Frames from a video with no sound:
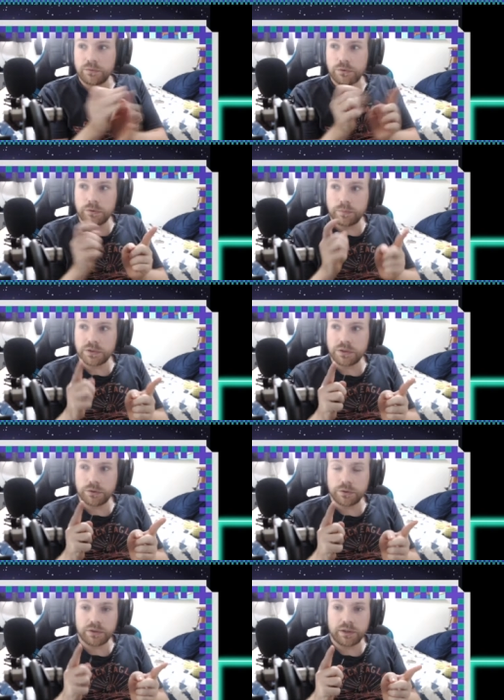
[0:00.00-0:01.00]
have good
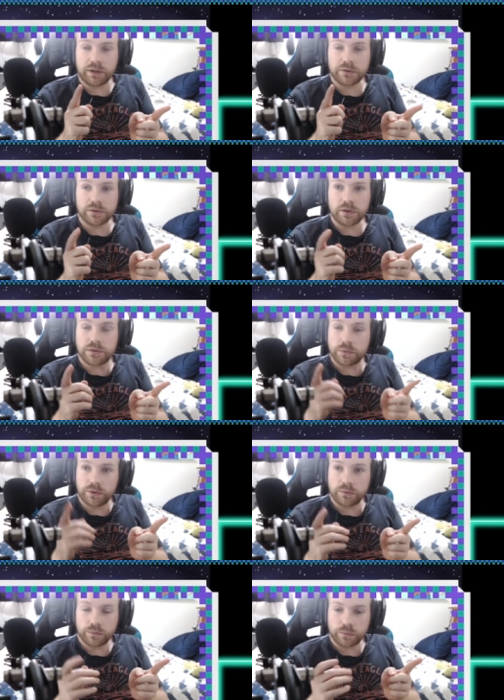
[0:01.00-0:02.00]
material on the outside. So
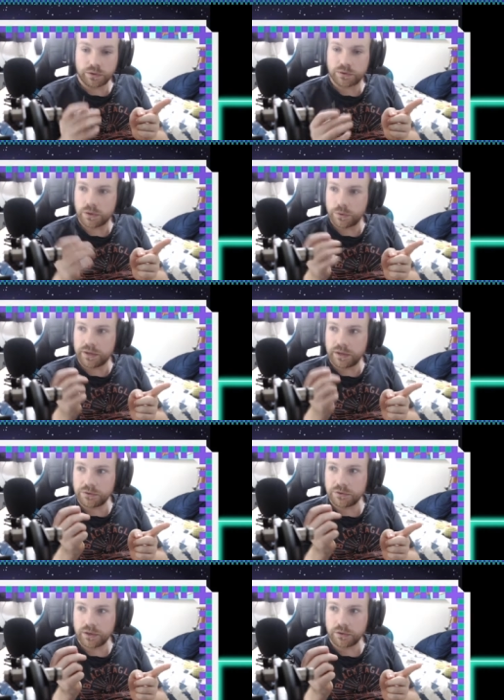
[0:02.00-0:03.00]
we're sewing
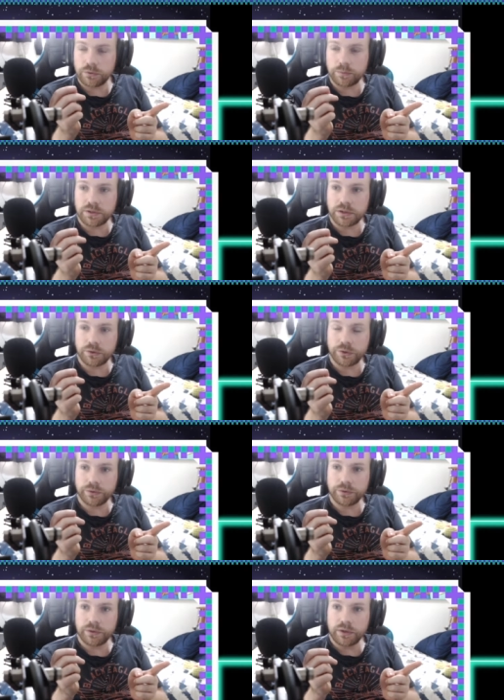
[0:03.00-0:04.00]
into that good
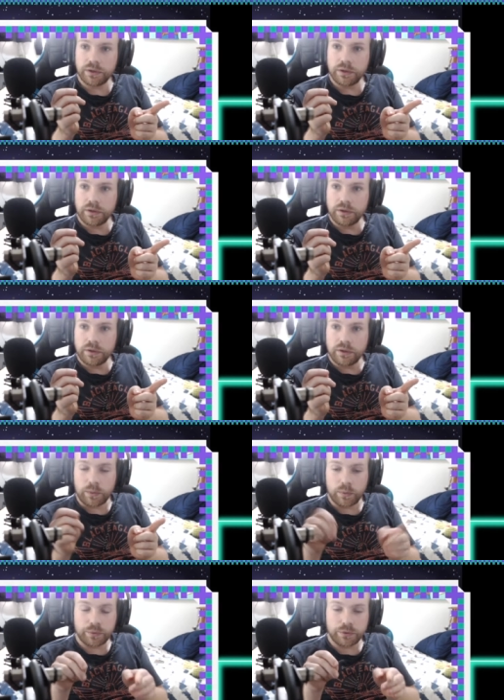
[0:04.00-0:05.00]
material,
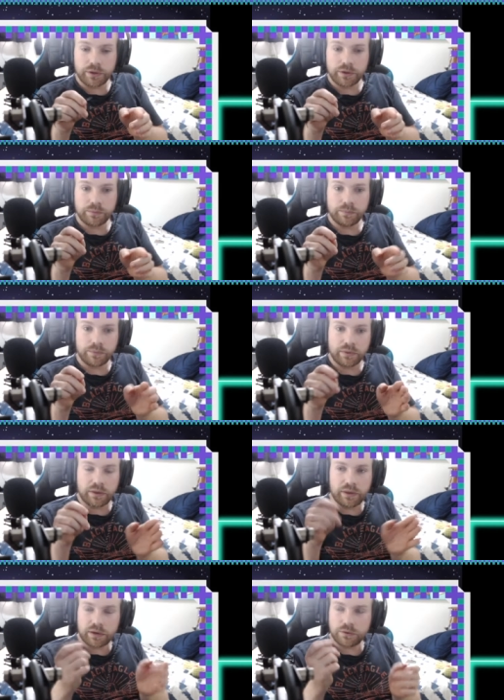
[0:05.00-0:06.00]
and we're pulling
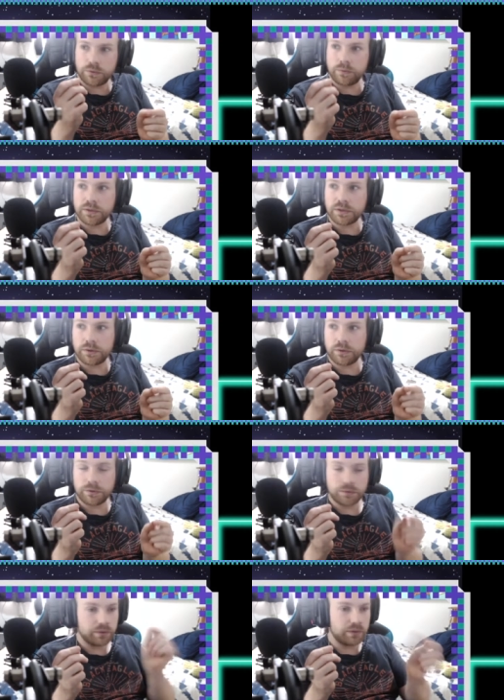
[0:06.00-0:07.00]
that good
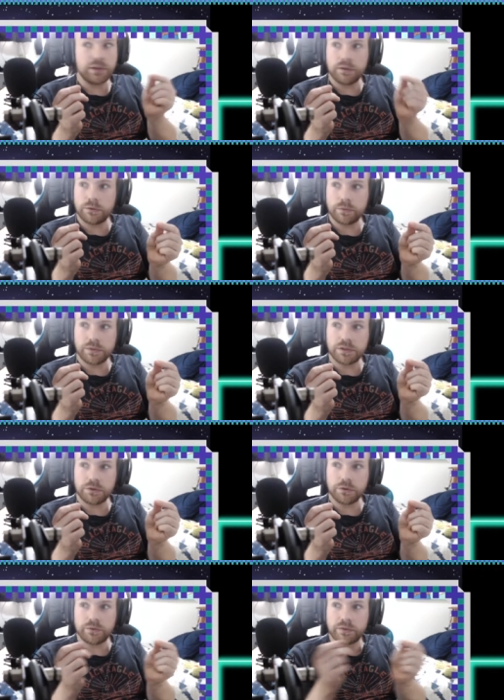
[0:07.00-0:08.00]
material near the good
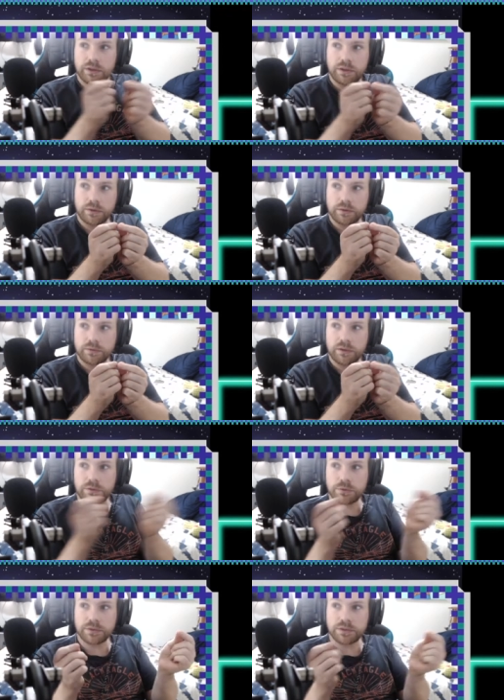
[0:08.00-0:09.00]
material over here
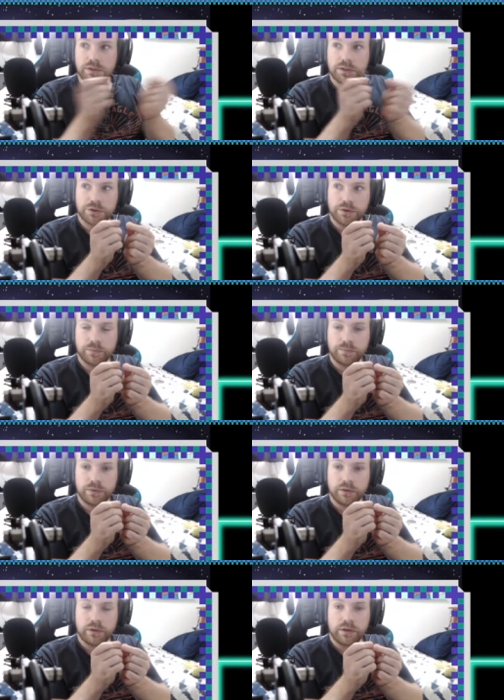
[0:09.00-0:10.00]
into a stitch.
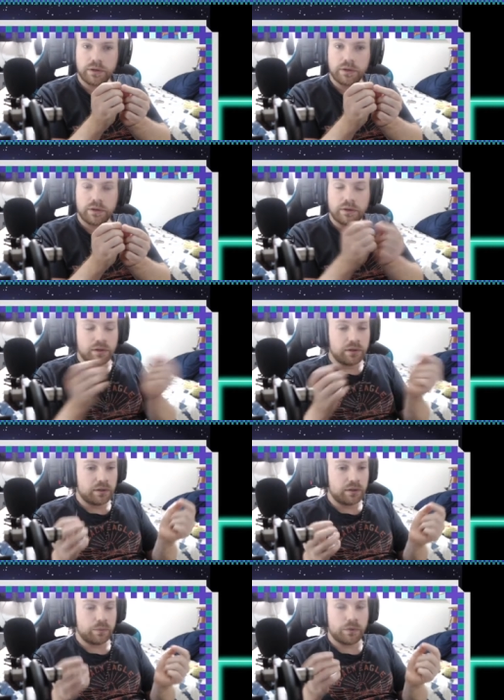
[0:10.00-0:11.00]

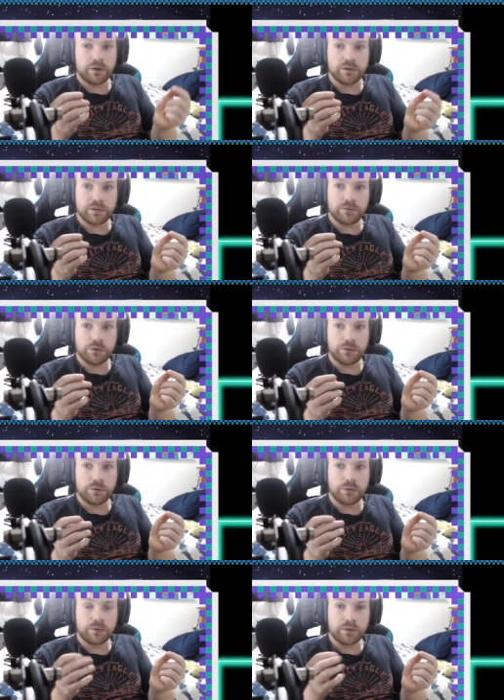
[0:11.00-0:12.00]
Whereas if
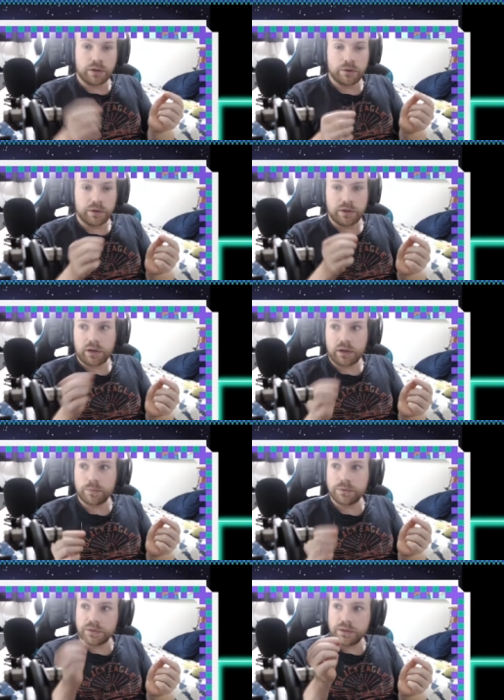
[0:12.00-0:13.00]
you are going
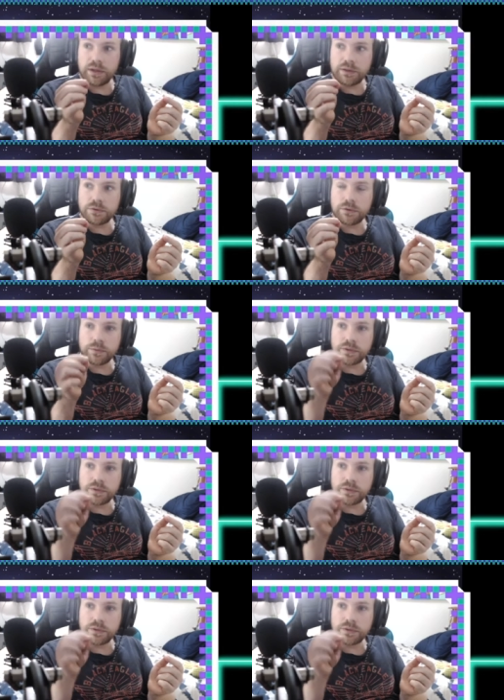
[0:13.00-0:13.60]
upwards and into the